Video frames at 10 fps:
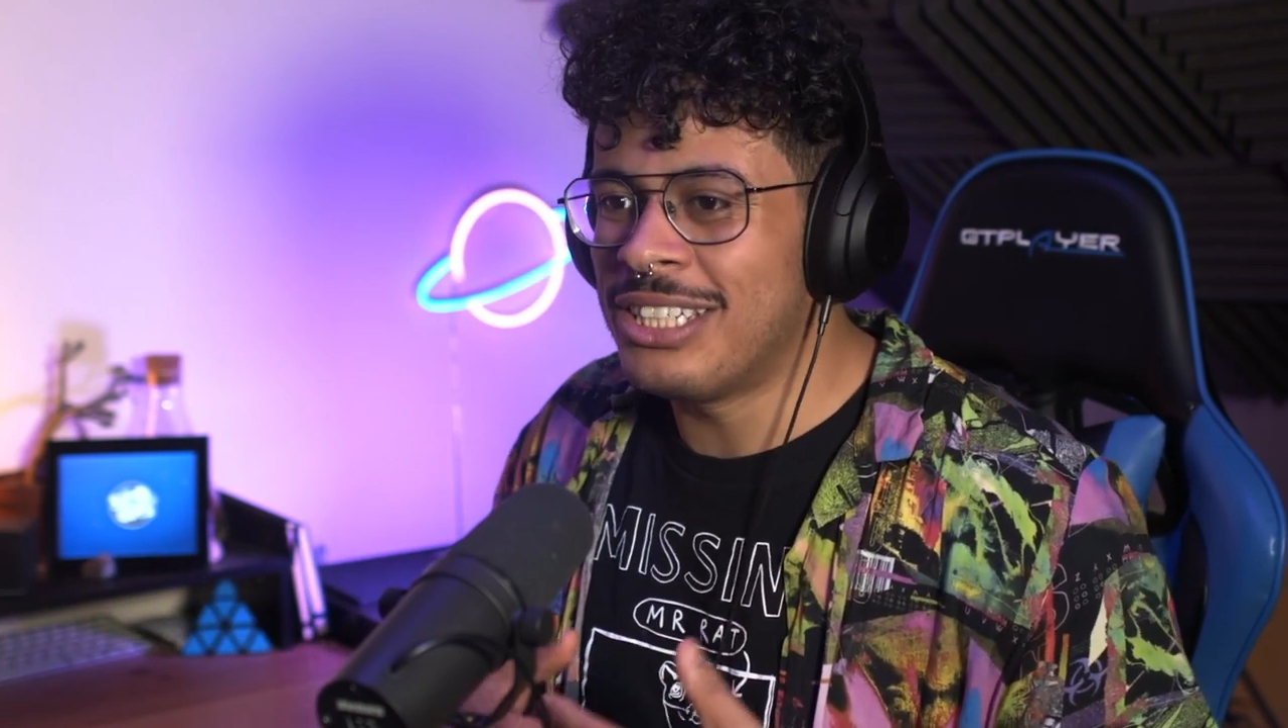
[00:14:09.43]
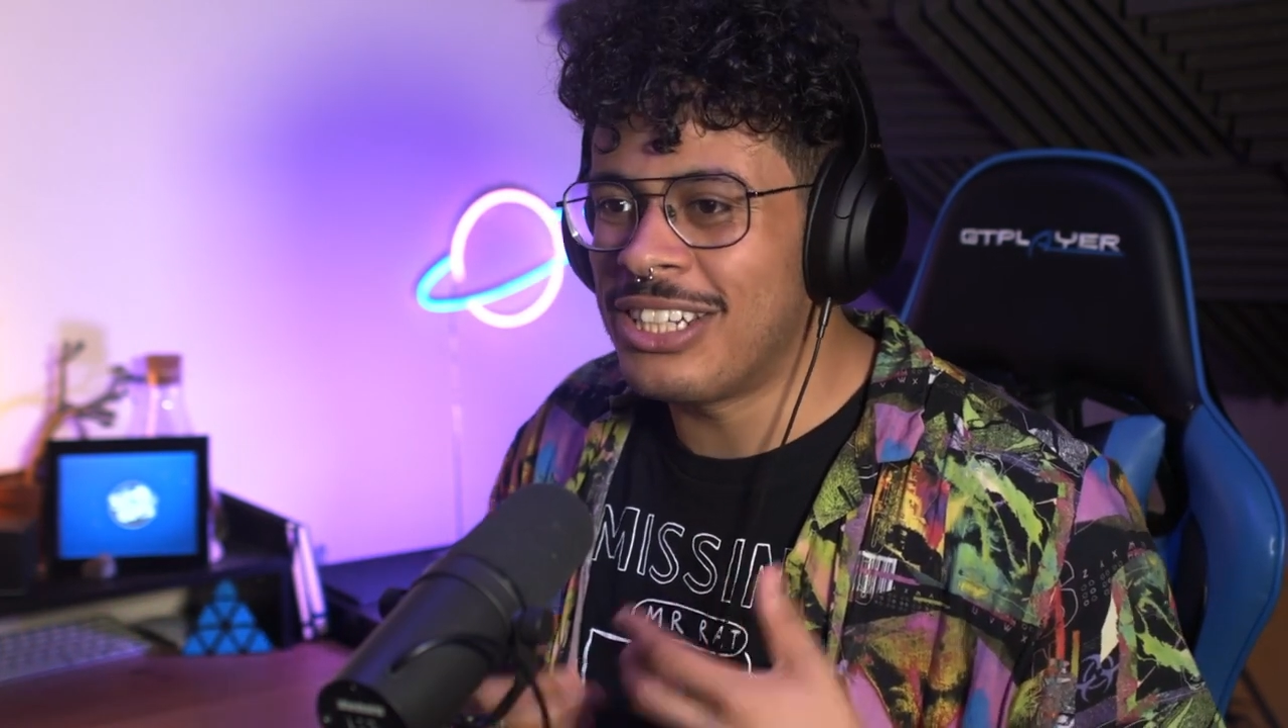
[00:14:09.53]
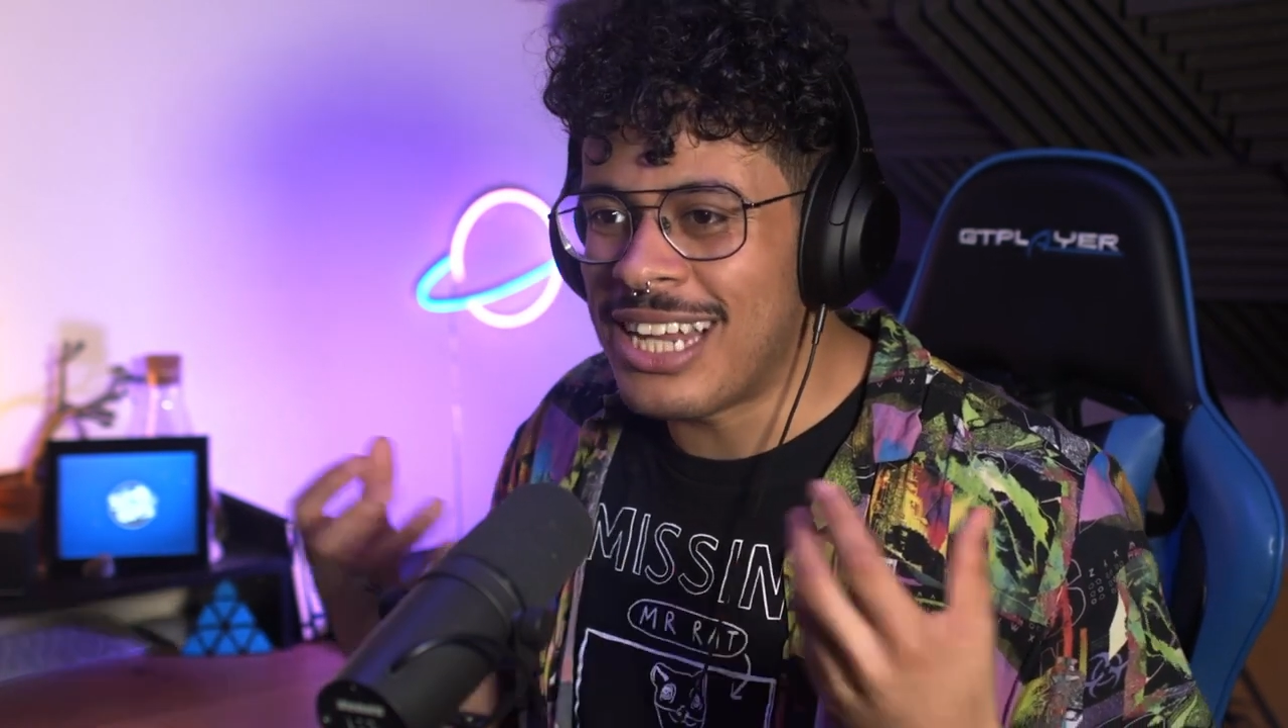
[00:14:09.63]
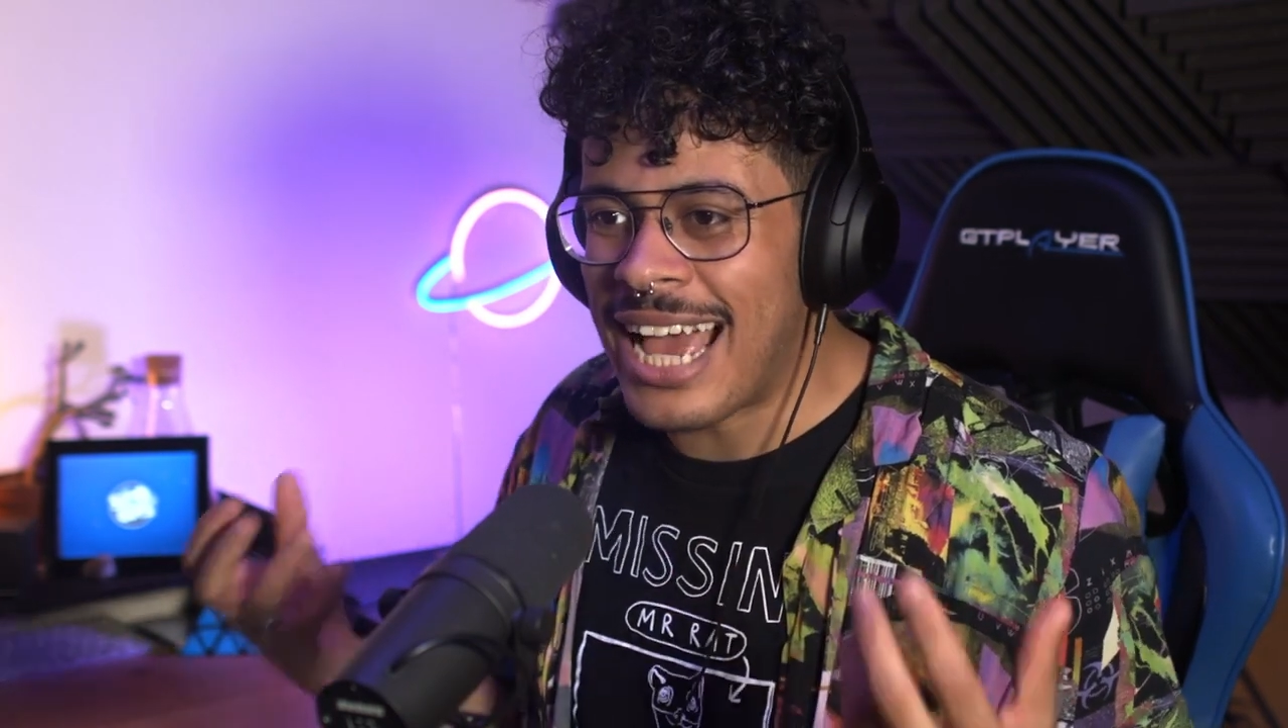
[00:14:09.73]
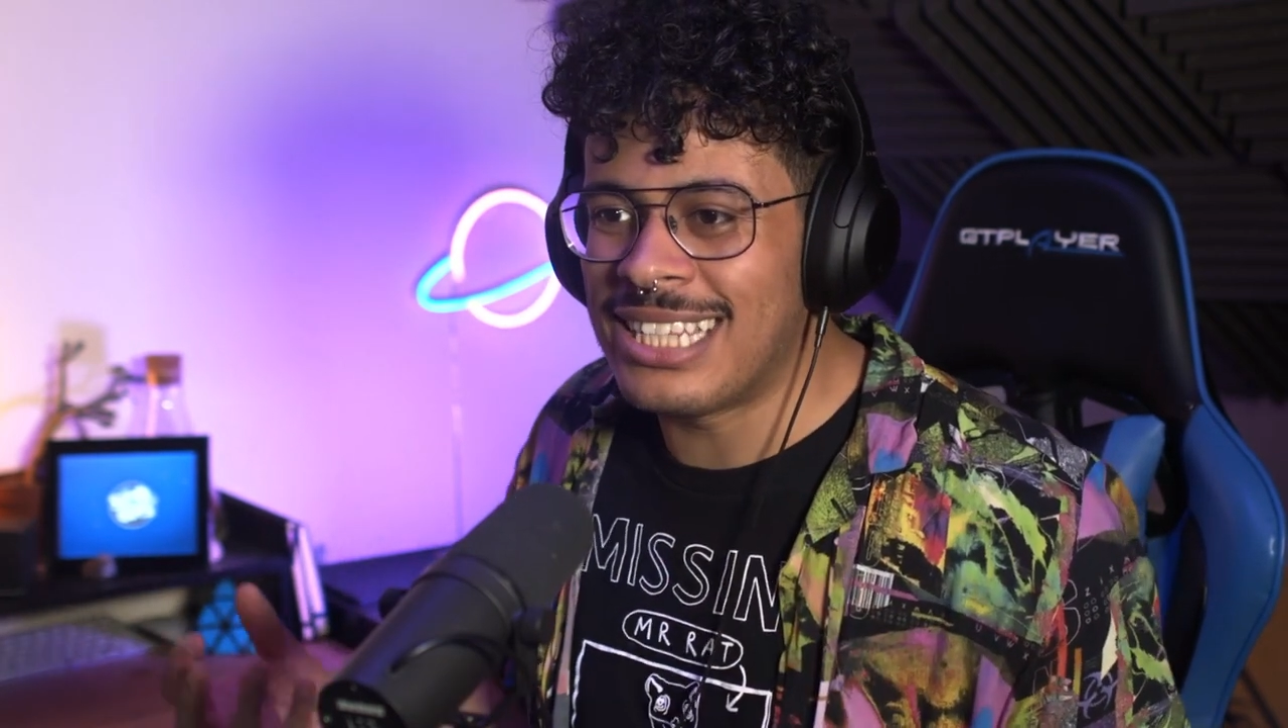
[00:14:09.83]

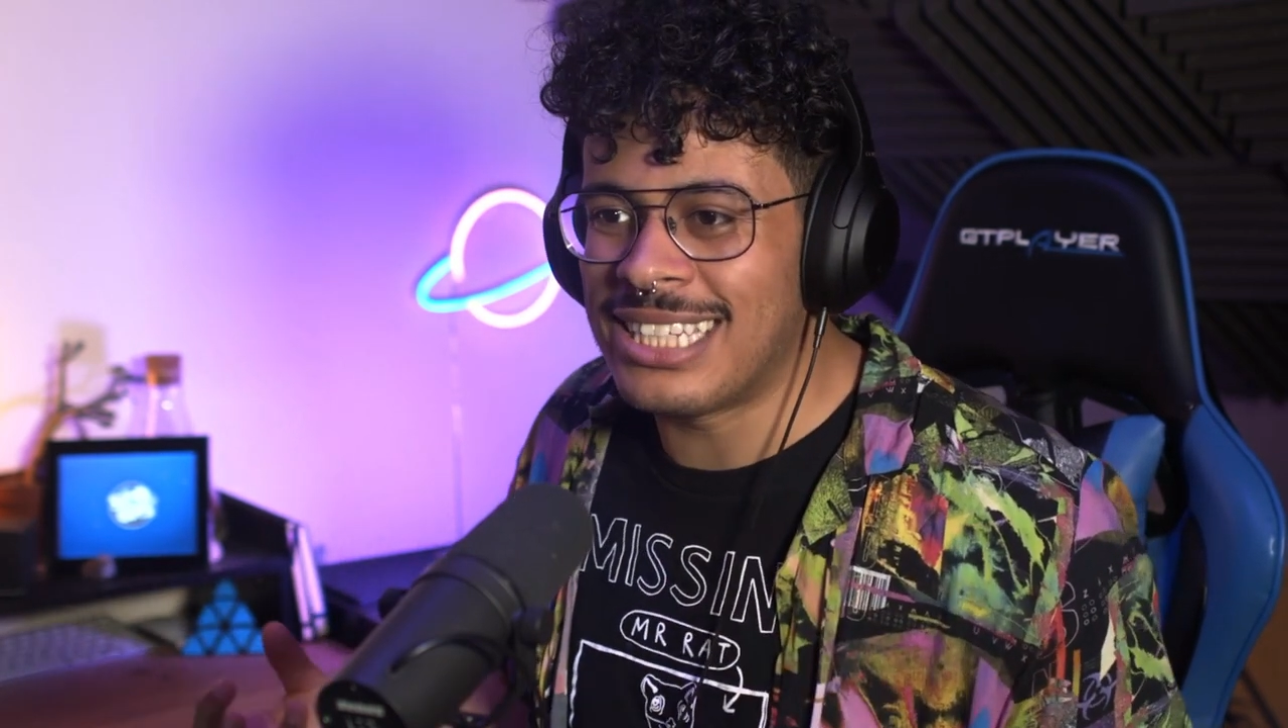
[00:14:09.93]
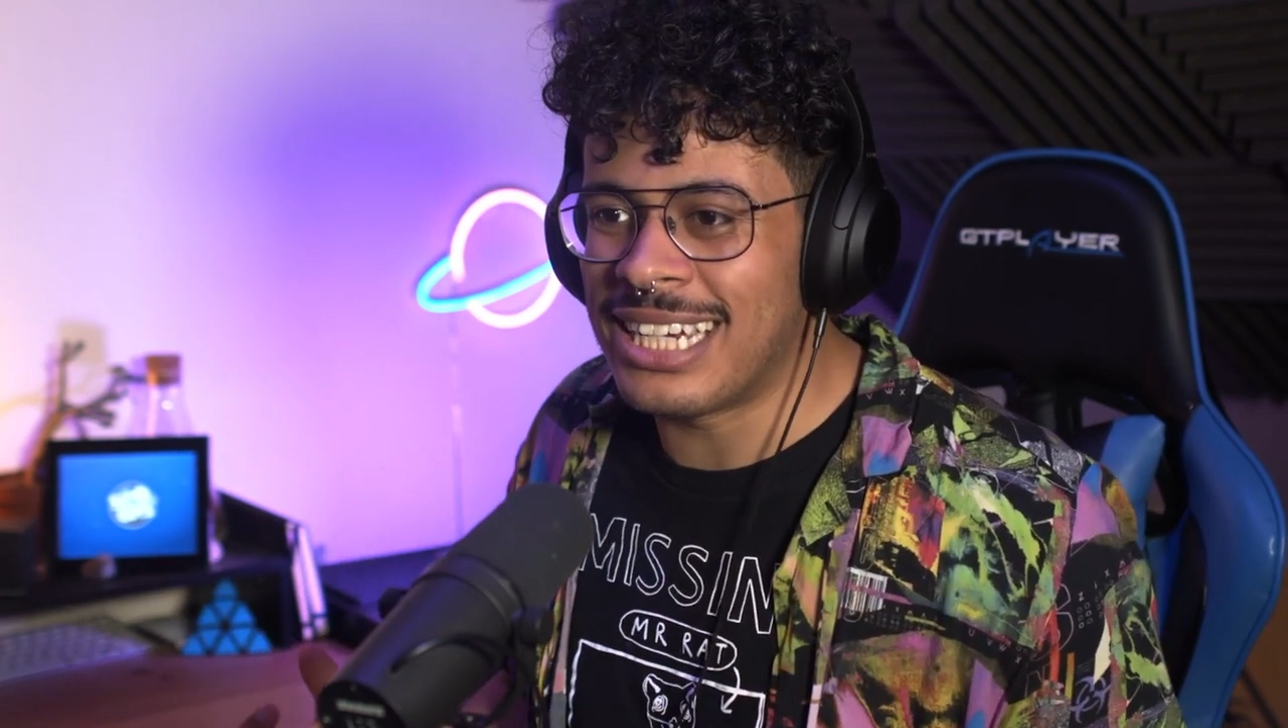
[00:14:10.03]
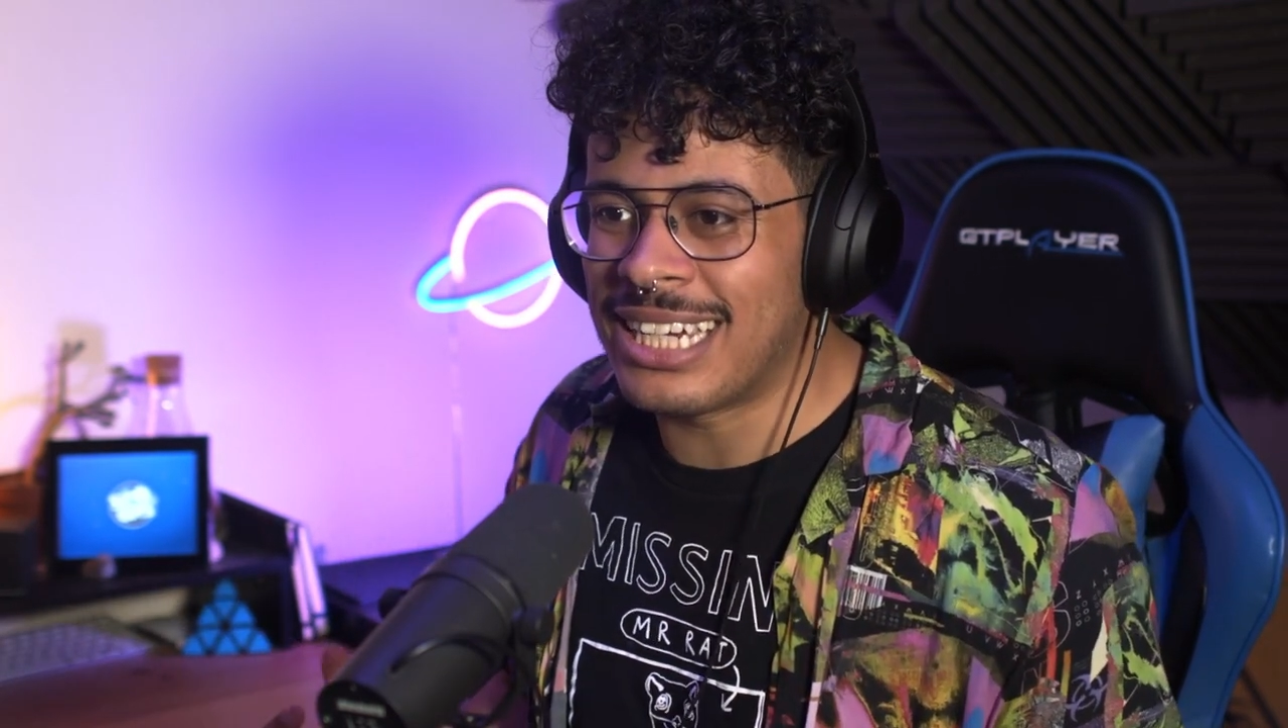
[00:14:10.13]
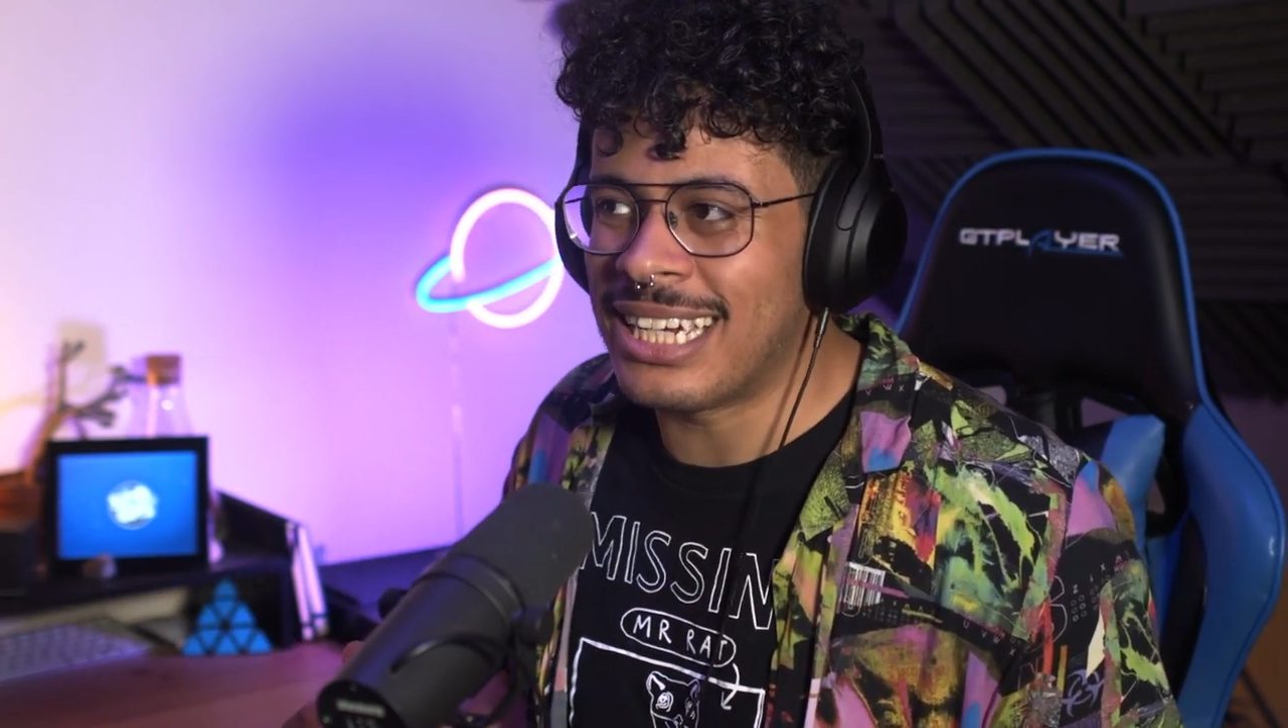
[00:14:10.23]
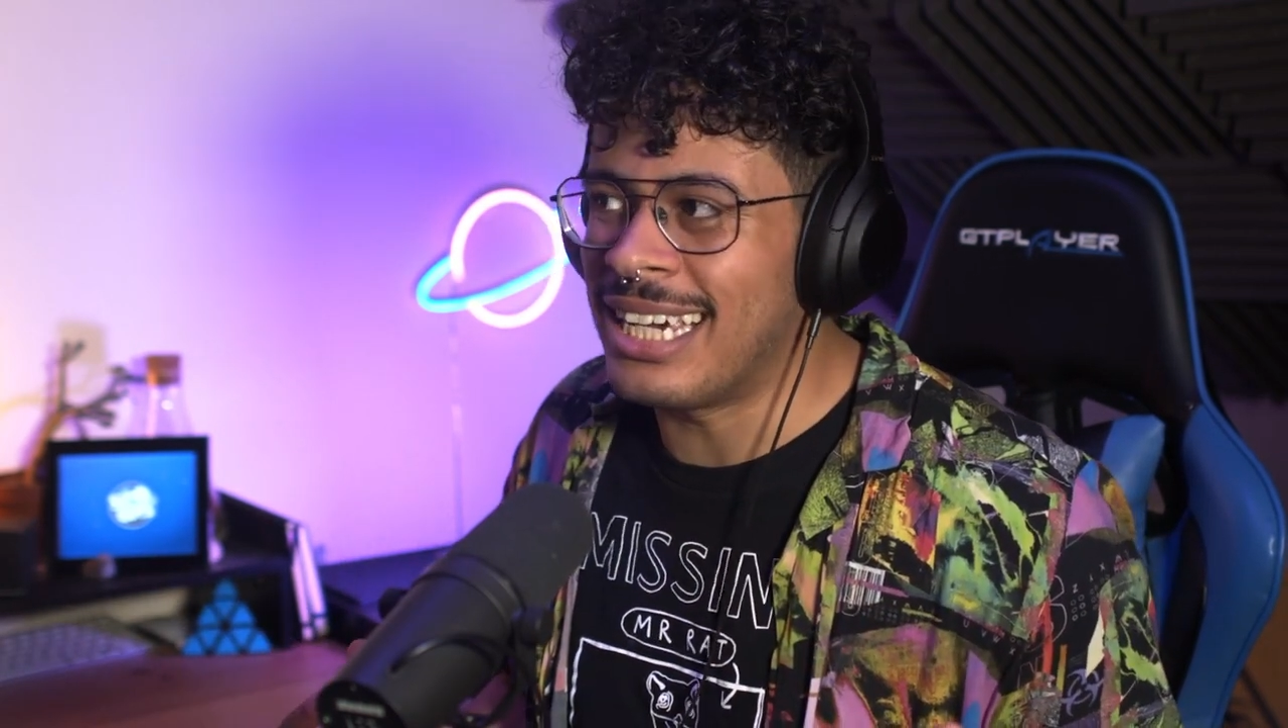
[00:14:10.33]
genetic,